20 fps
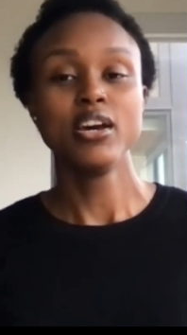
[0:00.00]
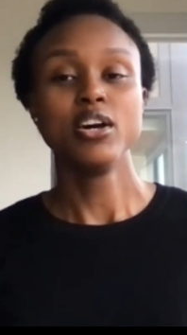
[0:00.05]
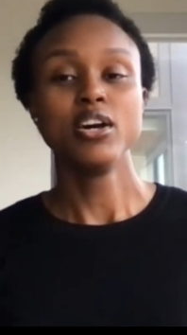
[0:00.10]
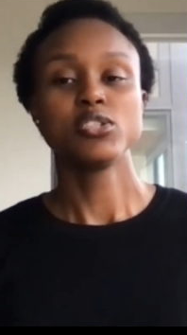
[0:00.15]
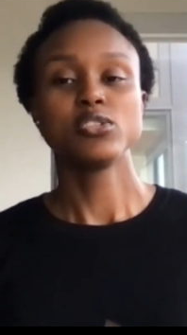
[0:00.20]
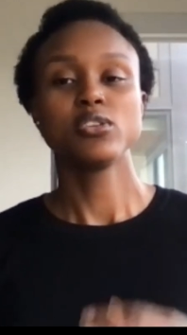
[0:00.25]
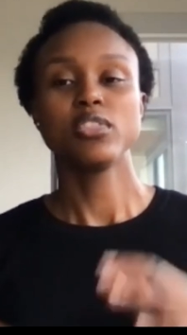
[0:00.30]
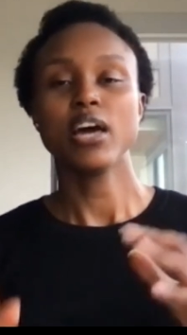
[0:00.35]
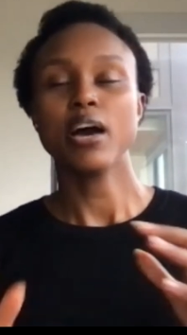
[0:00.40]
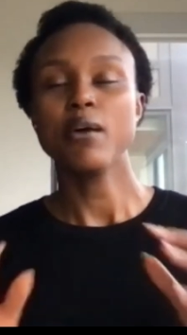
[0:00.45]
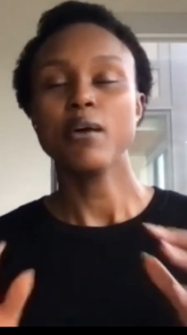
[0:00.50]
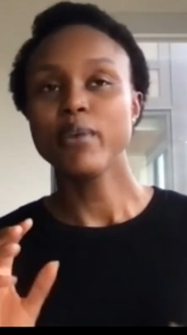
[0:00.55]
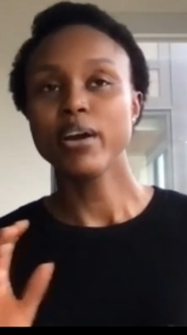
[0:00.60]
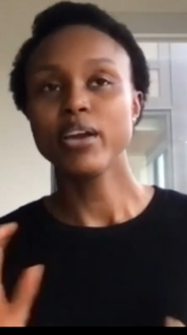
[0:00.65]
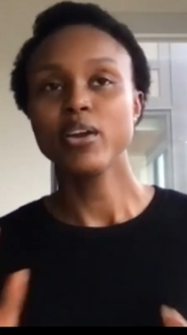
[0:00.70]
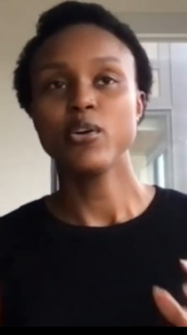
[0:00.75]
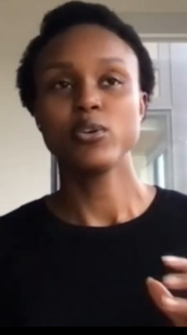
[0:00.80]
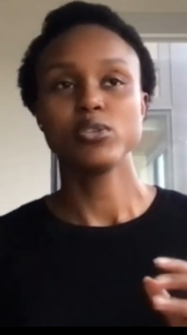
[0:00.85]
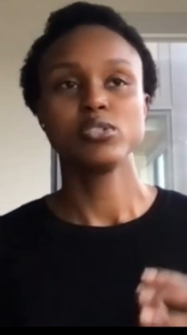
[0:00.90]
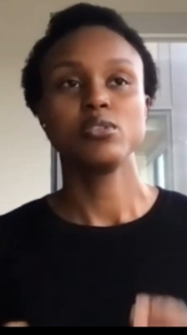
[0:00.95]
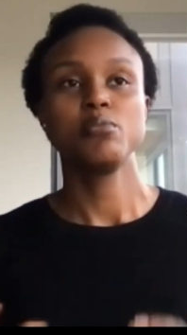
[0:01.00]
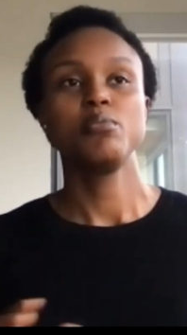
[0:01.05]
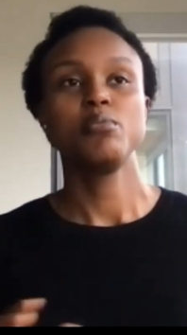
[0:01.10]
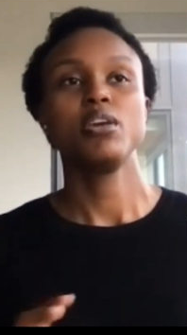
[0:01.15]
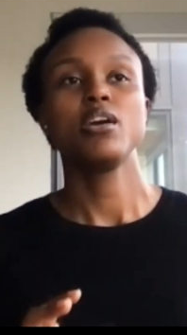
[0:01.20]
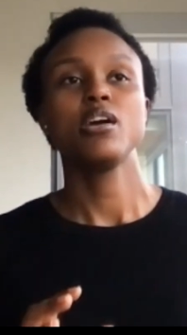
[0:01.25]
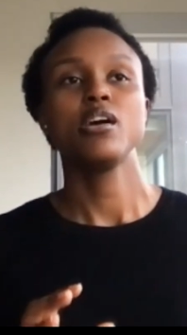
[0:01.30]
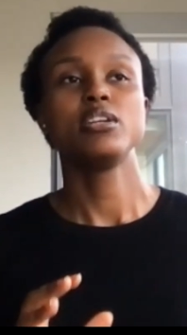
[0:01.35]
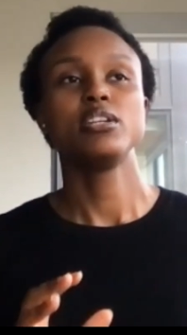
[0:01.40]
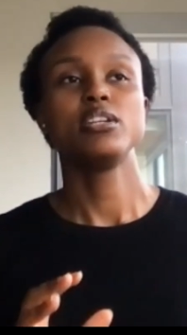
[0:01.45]
So that might also
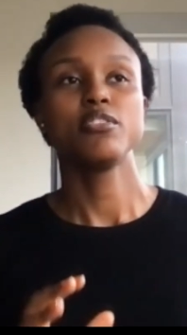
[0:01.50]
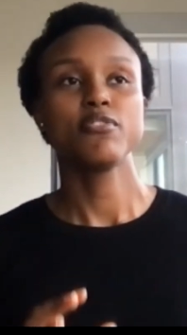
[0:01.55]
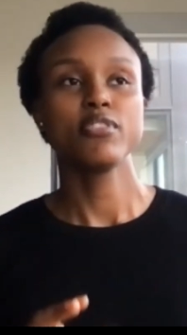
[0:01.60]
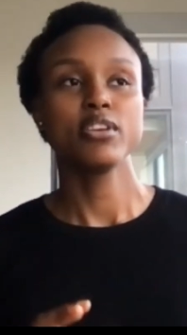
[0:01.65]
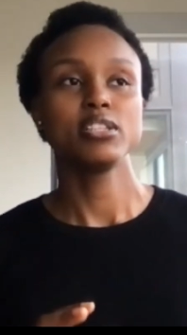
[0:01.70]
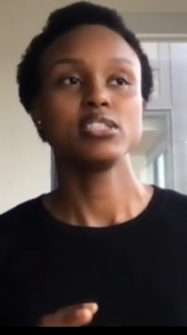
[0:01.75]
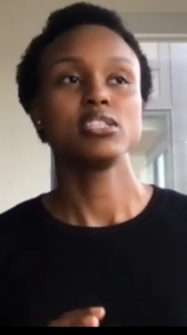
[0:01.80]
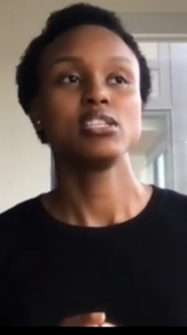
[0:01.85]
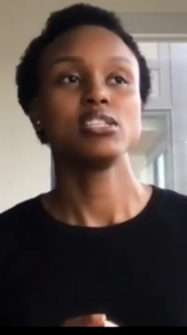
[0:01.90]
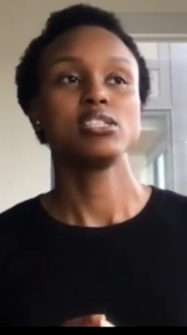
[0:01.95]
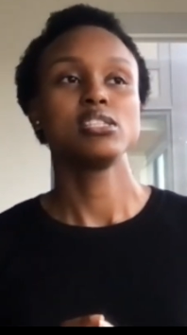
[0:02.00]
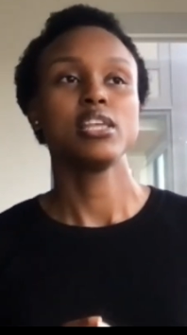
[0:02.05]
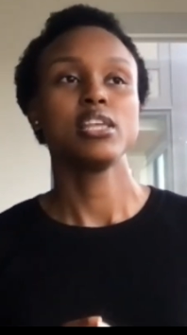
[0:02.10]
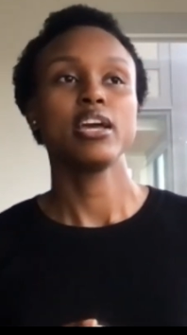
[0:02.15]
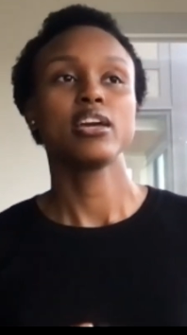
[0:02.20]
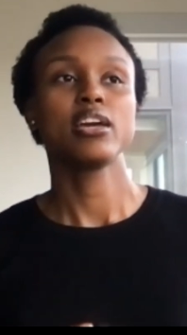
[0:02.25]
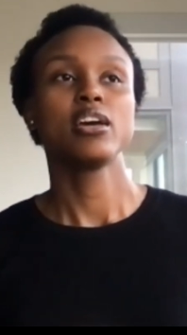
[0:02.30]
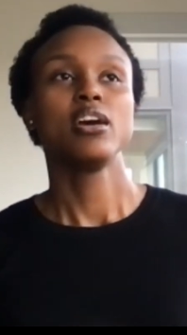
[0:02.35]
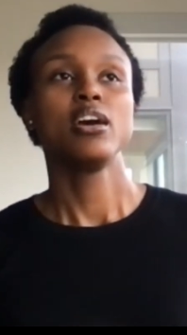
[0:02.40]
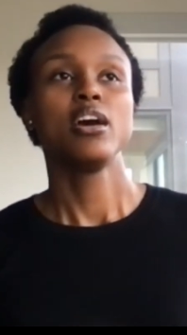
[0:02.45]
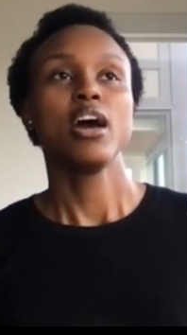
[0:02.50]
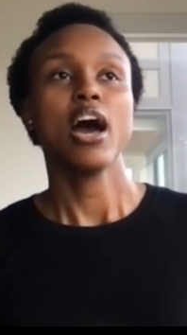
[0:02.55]
be a difference, is like,